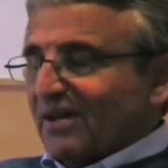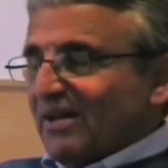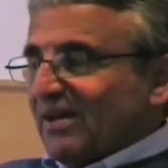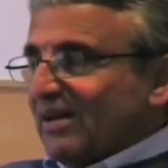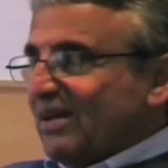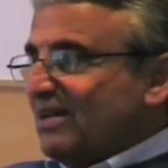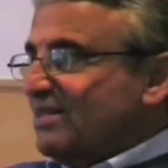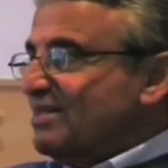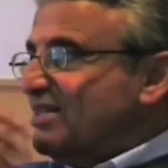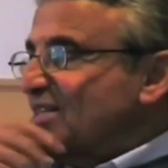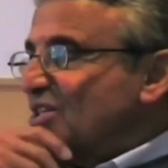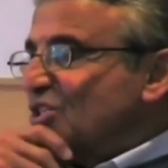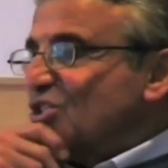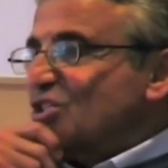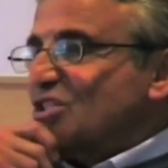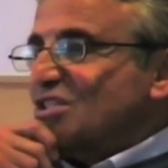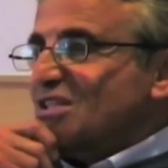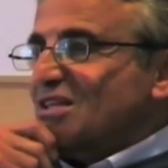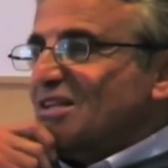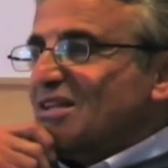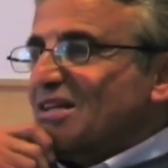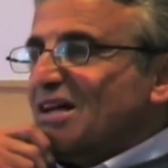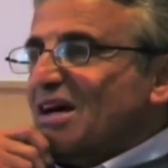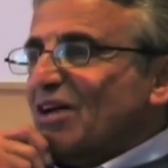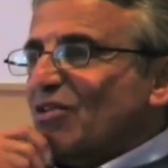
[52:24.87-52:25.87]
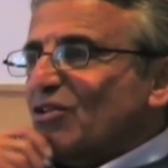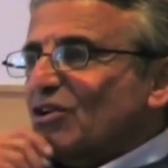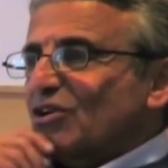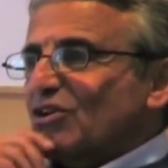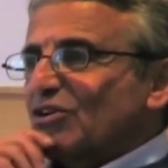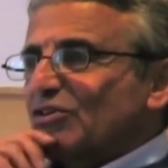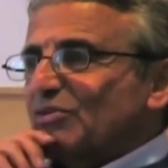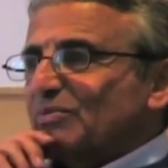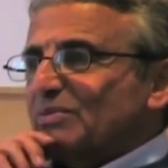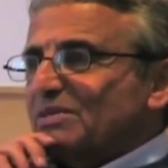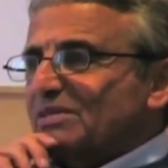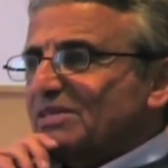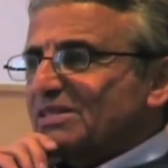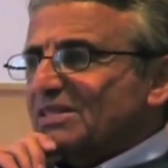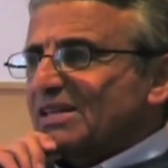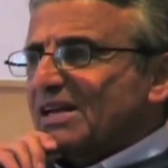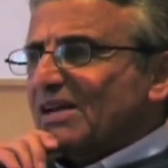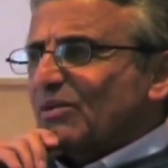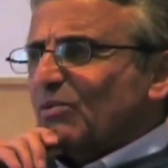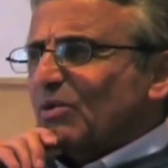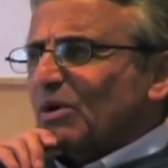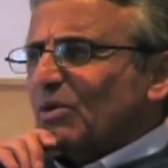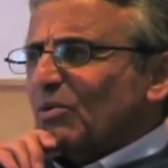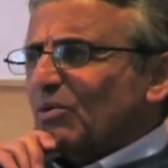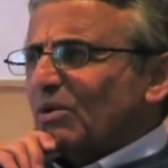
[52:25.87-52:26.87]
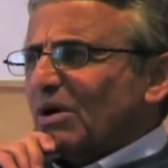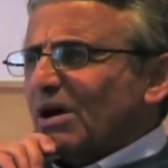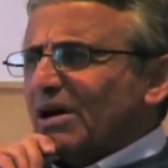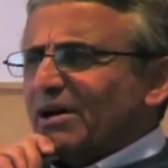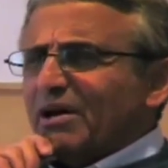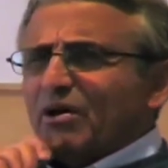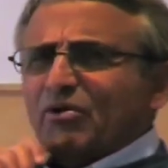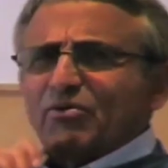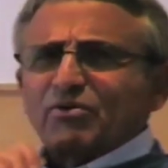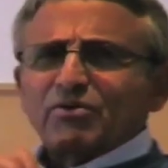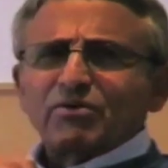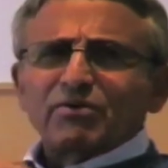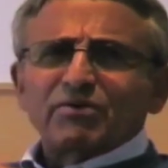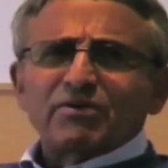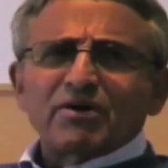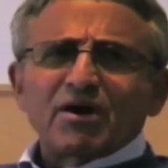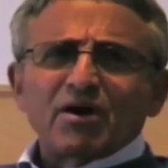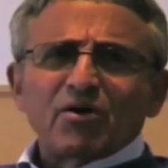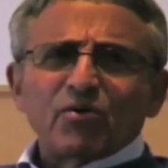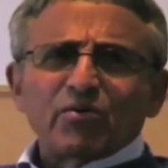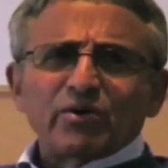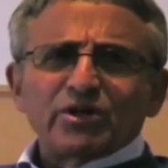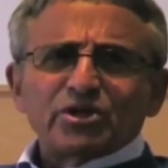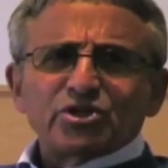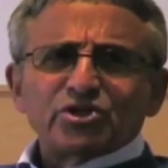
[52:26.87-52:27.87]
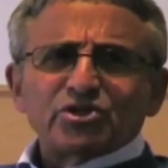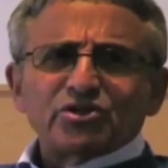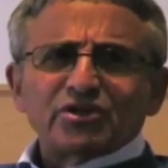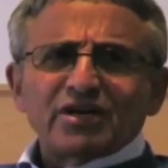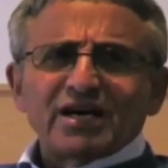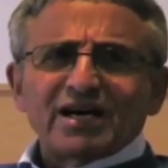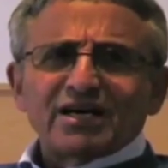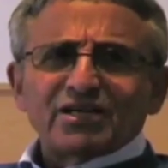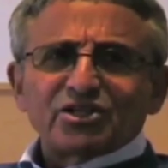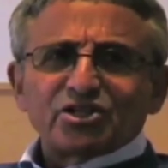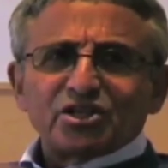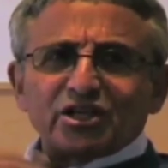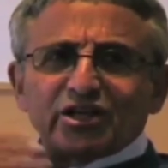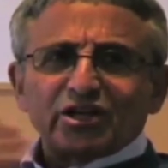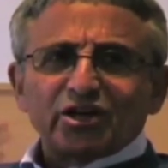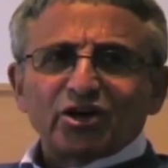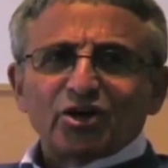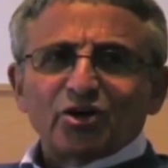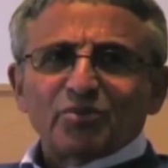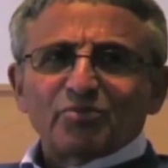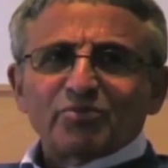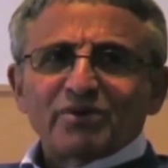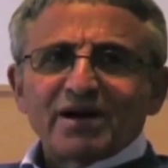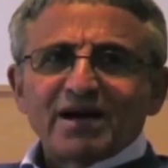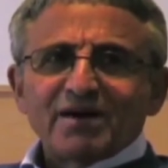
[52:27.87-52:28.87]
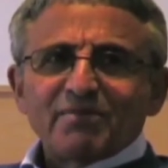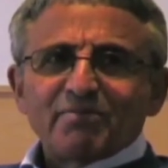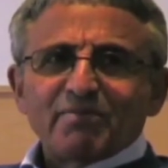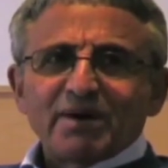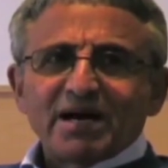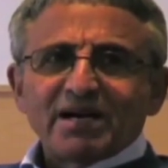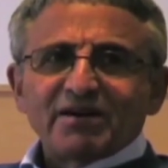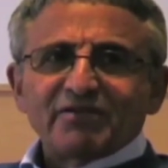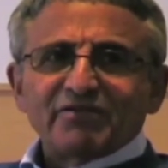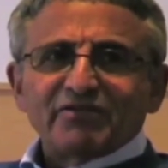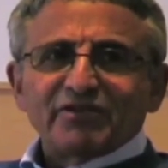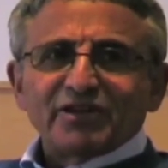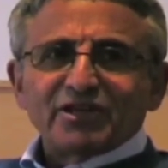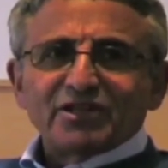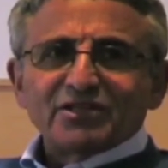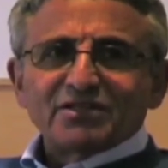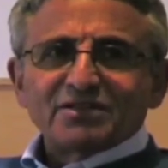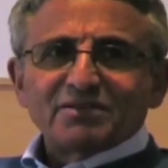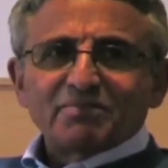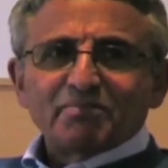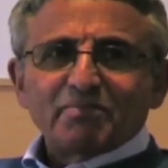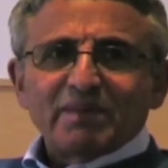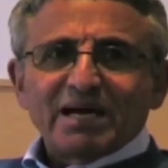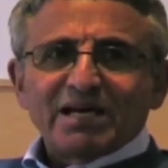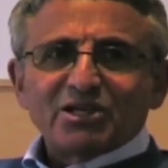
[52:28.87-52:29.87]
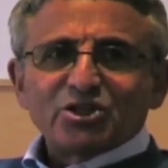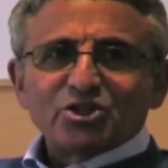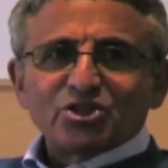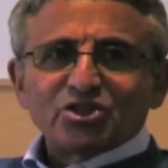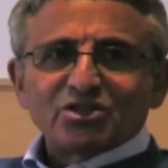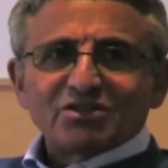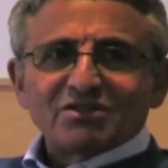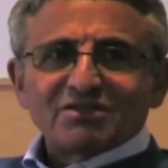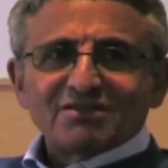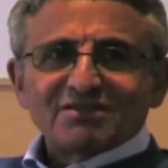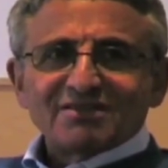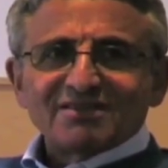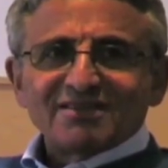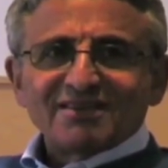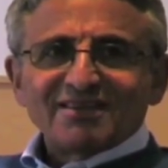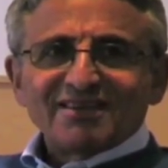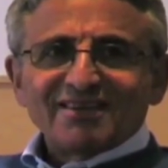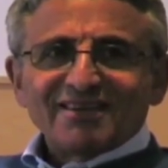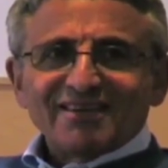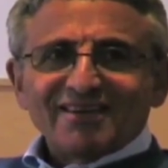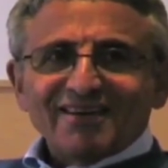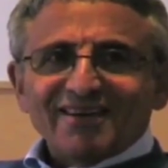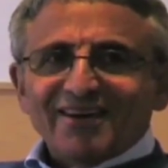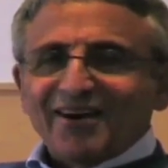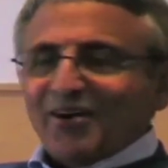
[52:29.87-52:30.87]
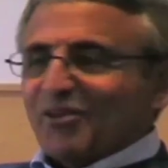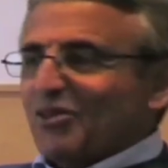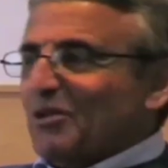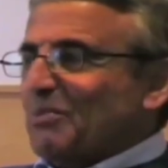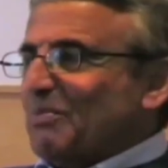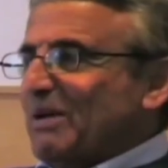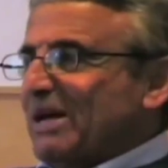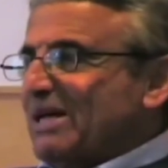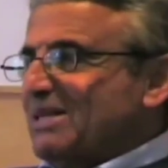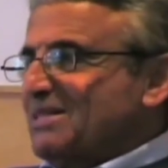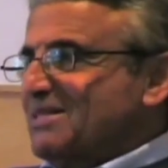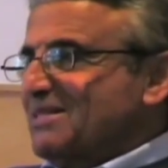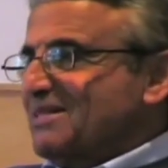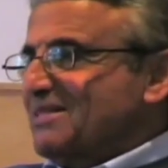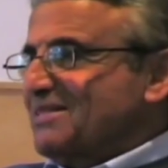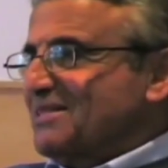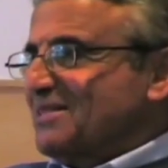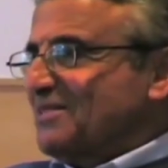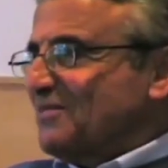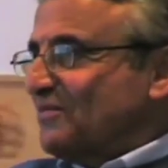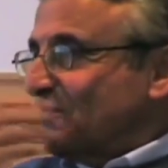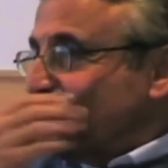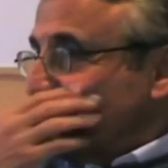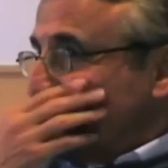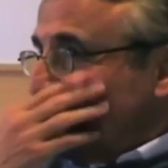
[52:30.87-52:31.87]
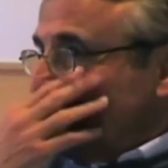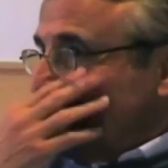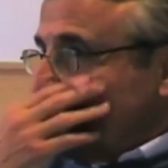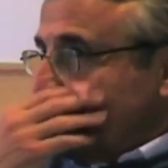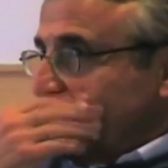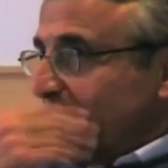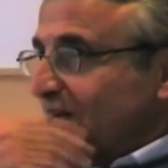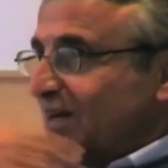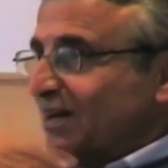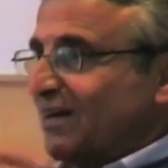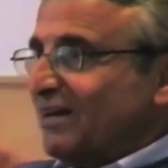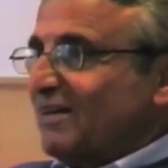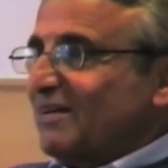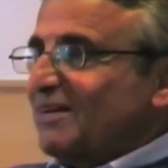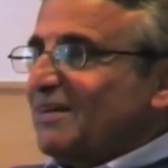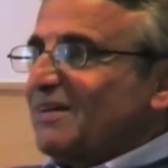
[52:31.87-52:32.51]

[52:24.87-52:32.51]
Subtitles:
It's interesting now the government's saying, well, I don't know, we should actually uprate benefits and pensions on the basis of the